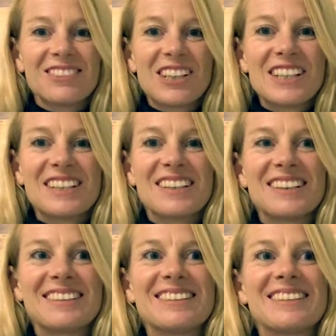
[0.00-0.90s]
What is it?
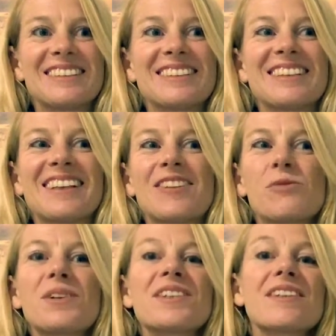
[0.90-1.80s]

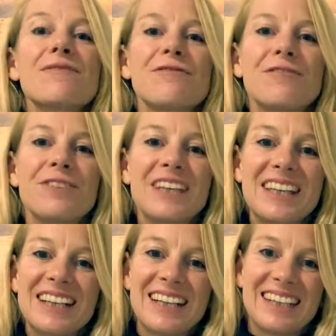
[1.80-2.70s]
What's the
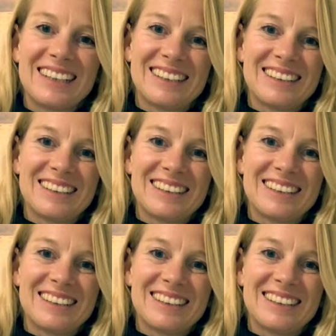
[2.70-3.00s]
feeling?